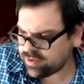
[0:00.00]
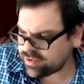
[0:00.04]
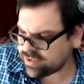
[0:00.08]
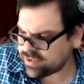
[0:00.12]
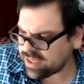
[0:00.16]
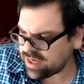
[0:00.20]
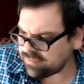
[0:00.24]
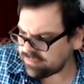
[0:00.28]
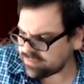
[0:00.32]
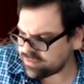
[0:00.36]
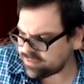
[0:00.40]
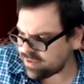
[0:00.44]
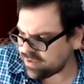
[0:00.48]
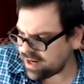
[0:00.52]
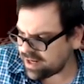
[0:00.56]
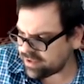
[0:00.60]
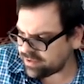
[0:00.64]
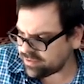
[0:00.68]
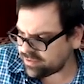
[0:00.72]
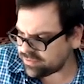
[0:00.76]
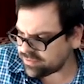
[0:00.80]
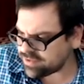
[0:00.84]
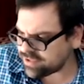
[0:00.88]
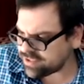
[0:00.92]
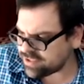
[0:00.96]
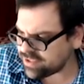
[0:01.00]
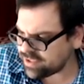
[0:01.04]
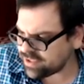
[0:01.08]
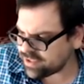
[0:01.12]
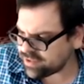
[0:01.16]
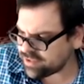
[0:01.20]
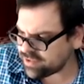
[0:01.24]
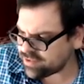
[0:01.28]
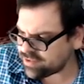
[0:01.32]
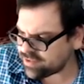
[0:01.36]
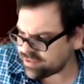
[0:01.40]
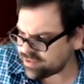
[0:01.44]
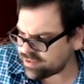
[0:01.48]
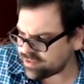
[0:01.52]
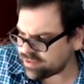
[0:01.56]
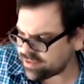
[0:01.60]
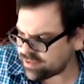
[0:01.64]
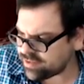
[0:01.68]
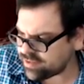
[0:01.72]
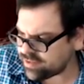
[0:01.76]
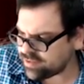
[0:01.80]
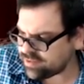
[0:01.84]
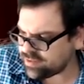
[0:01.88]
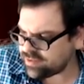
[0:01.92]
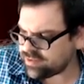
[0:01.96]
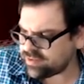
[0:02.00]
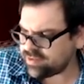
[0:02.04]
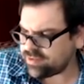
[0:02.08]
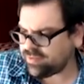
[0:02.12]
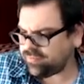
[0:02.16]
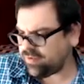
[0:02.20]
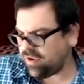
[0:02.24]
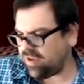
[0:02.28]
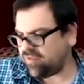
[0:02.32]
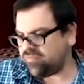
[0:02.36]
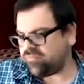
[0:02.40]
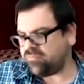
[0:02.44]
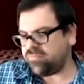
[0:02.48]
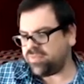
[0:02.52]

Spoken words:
times radical 6. If you have